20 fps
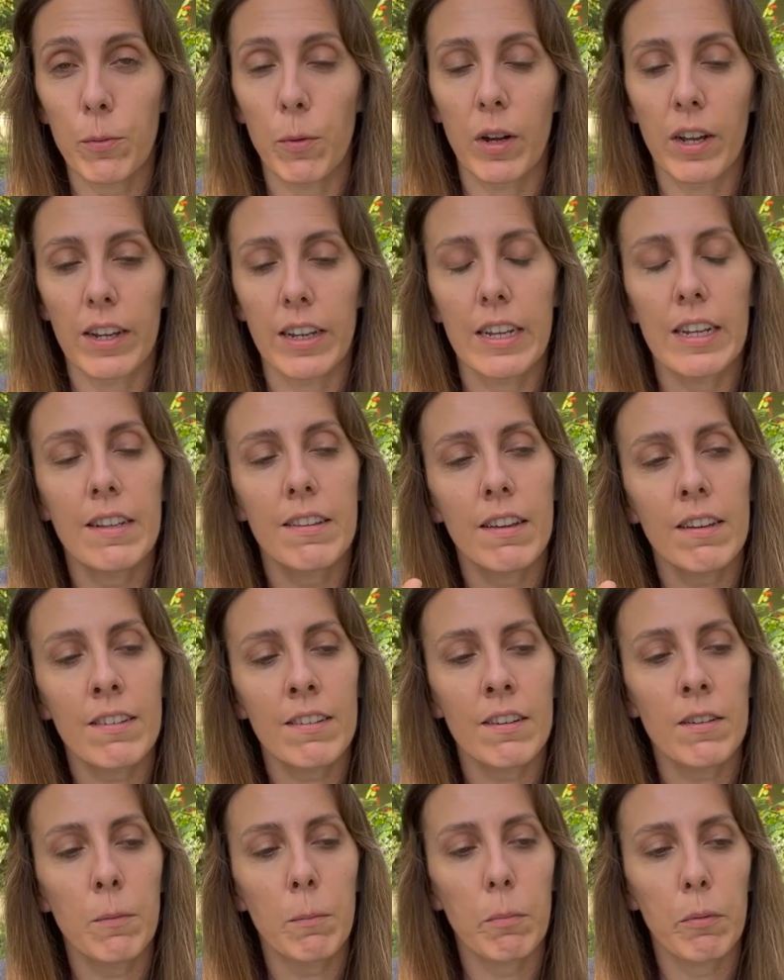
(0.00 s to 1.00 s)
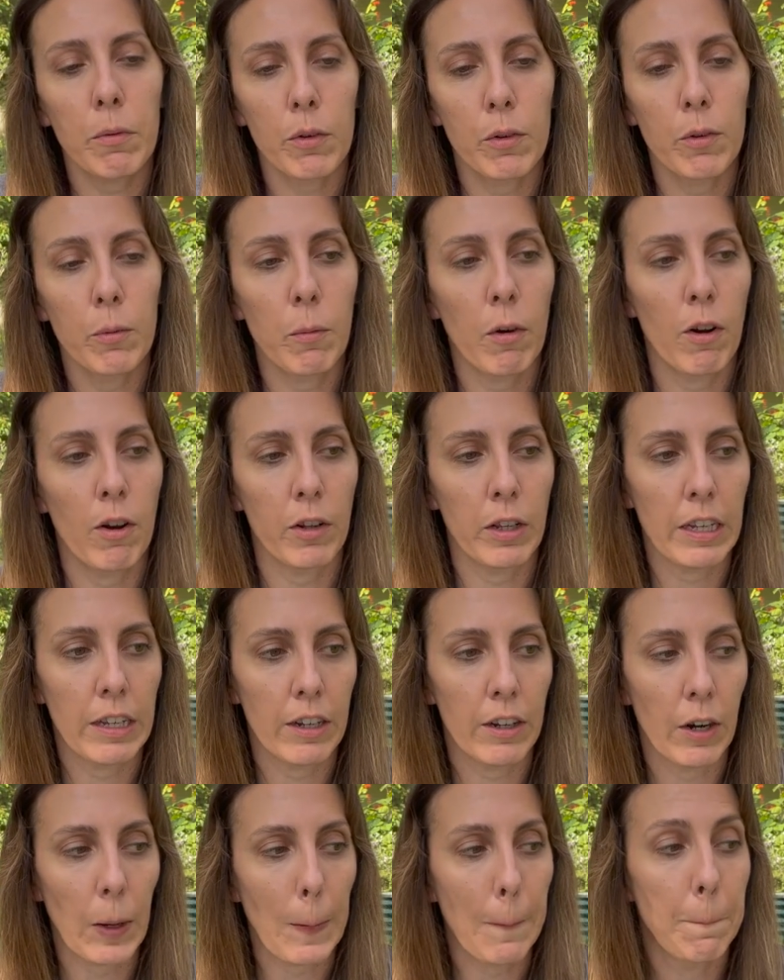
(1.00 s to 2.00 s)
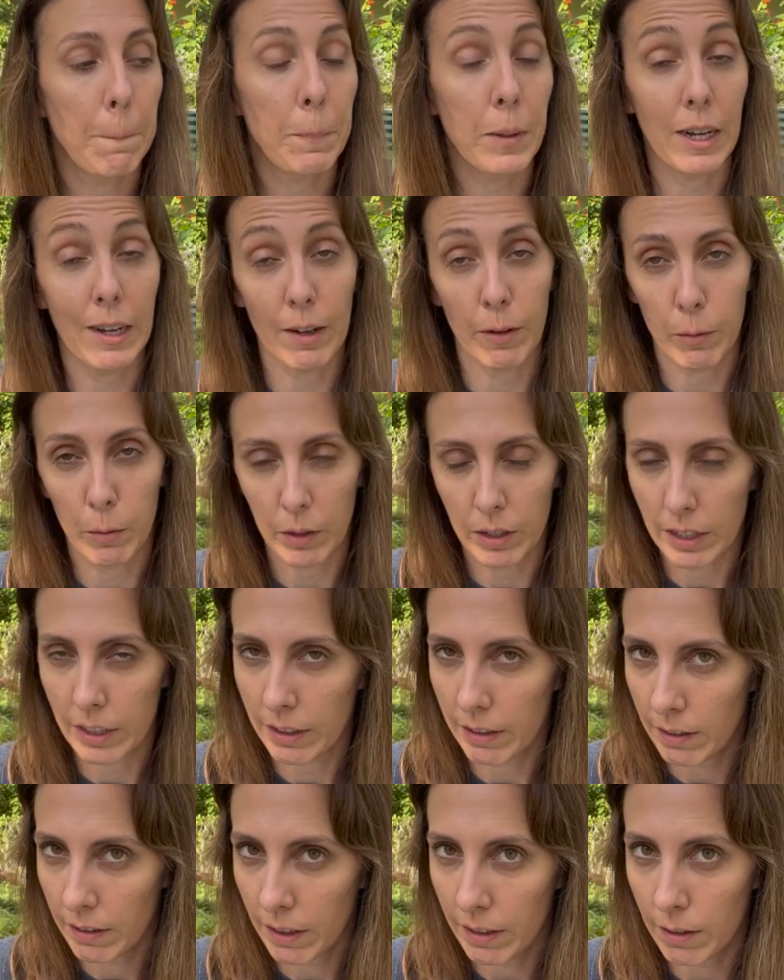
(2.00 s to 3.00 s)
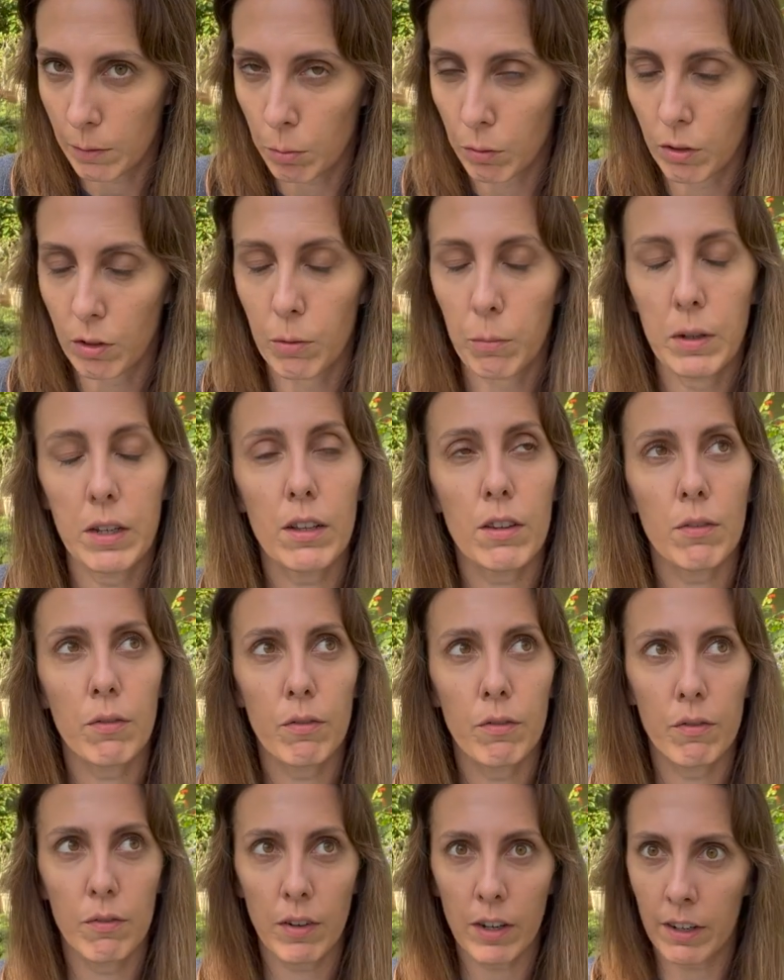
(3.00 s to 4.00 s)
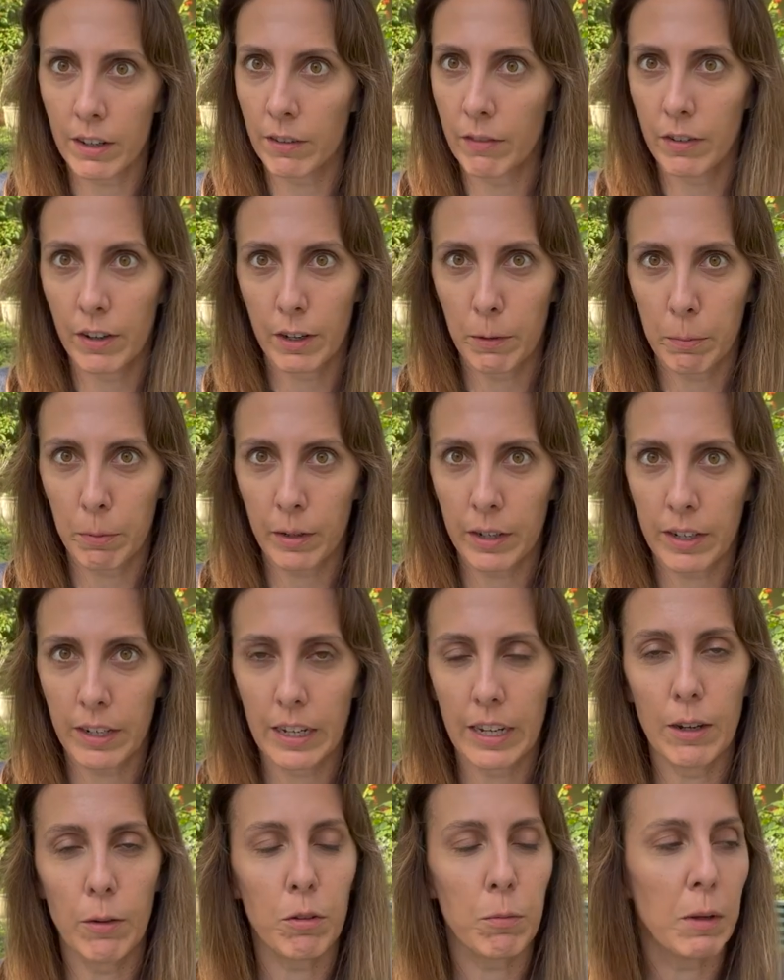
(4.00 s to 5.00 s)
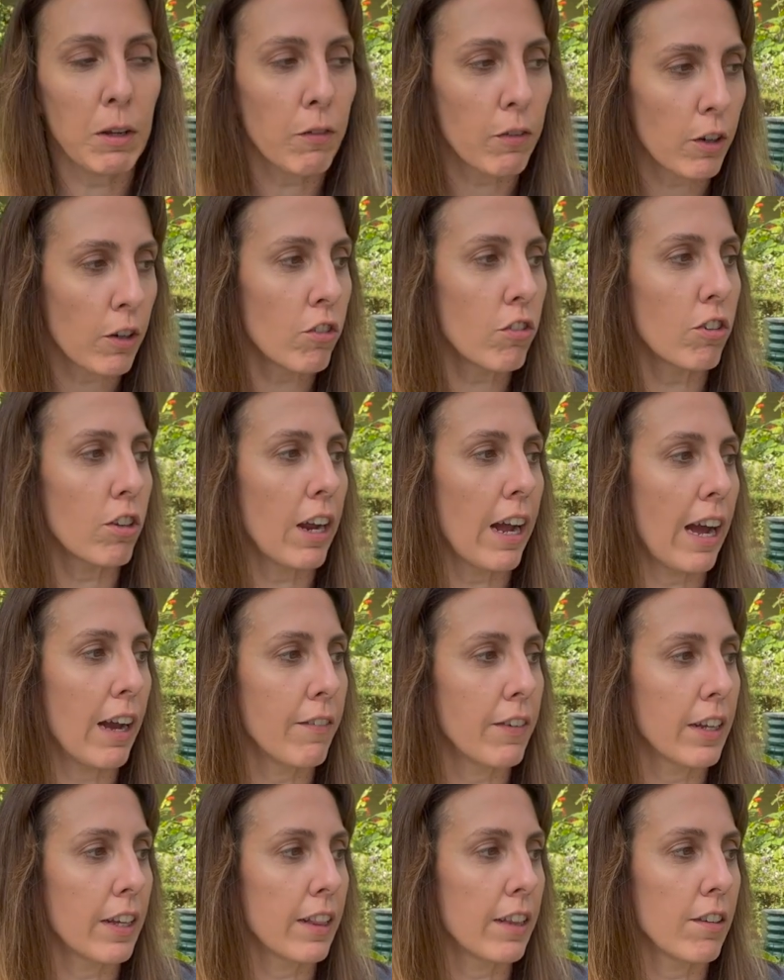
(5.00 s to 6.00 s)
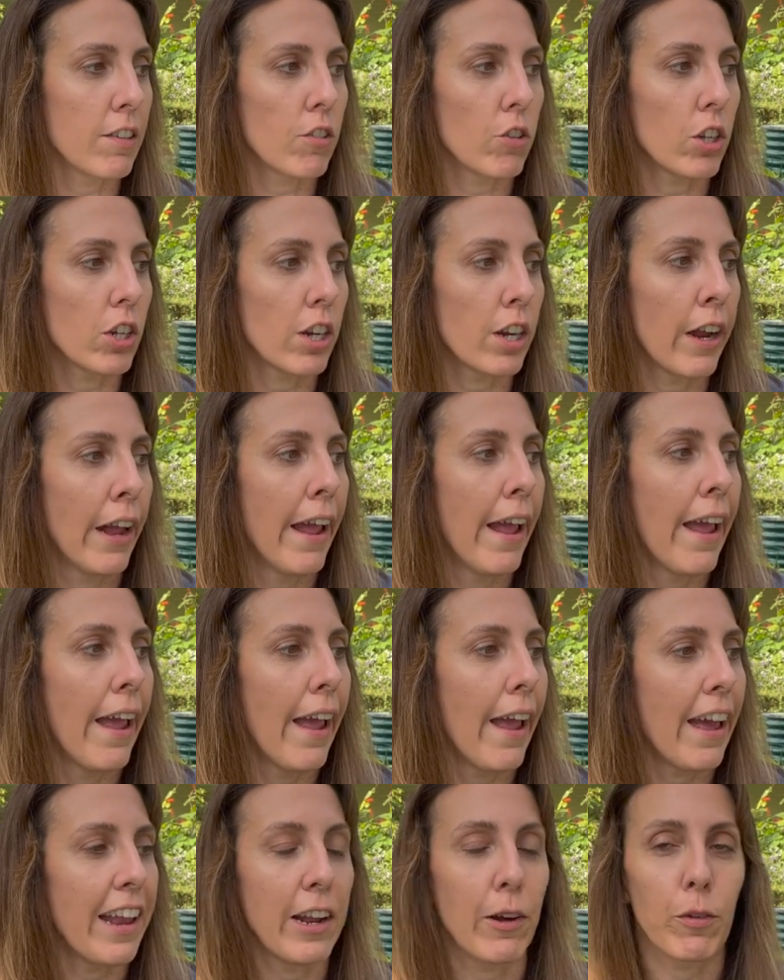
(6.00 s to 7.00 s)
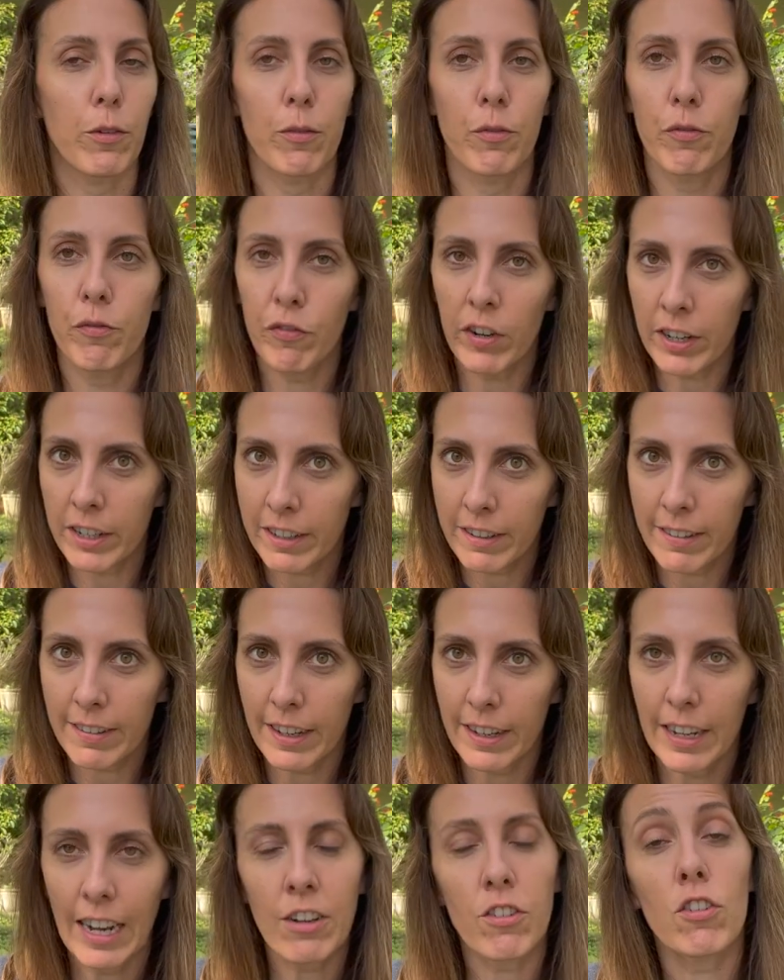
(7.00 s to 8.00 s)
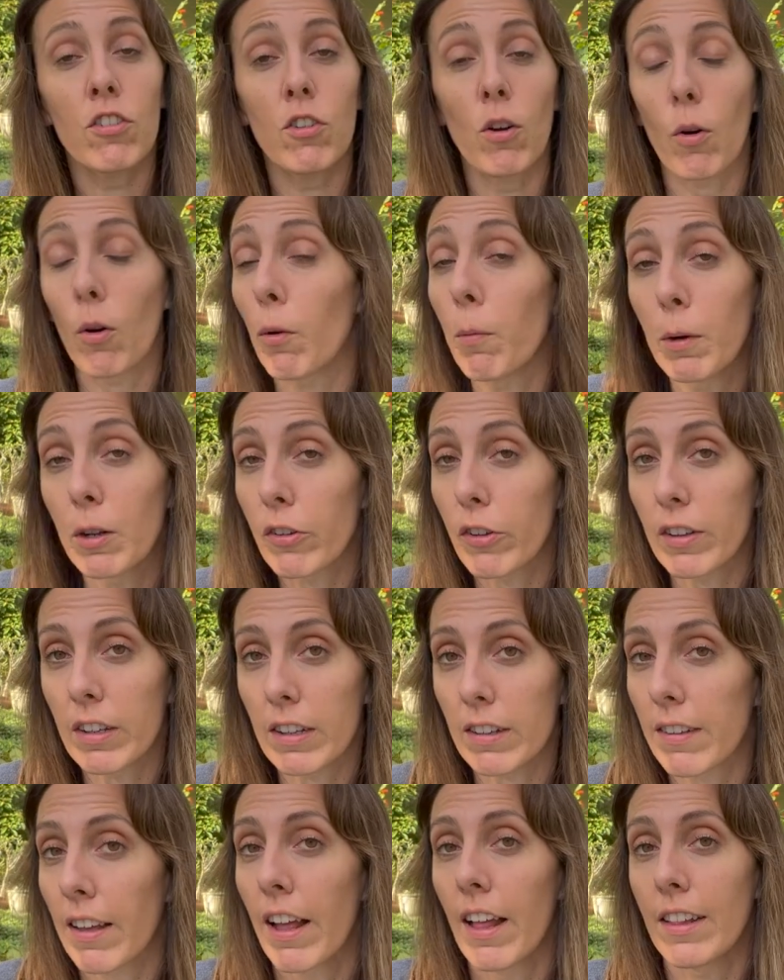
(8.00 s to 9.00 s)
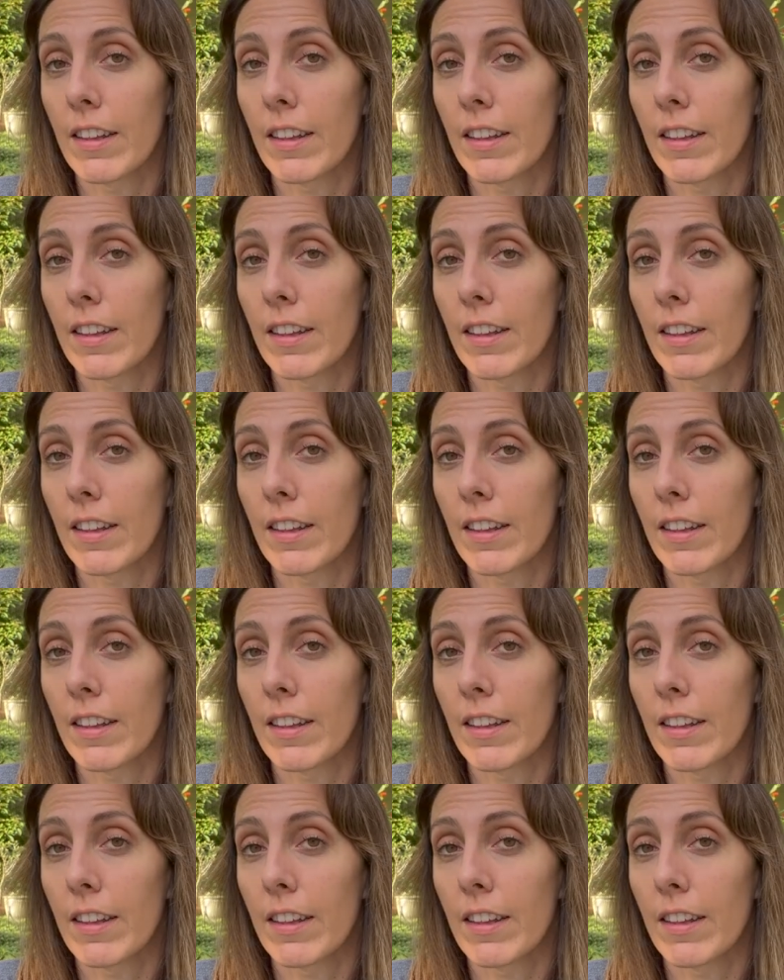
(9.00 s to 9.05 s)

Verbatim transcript: one. It doesn't bloom all year, but when it does bloom, it's very, very pretty. It was my first year having it this year, and I was very excited. Actually, there's a whole bunch of these.